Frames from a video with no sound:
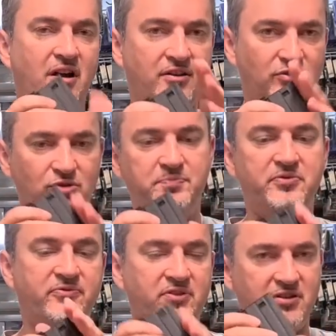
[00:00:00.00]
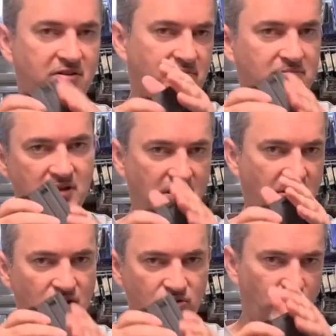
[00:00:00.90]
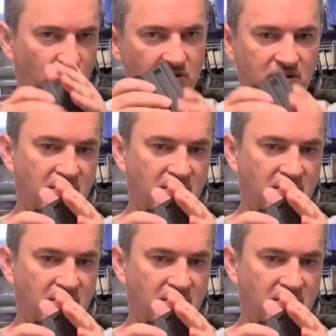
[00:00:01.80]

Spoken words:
I do prefer them to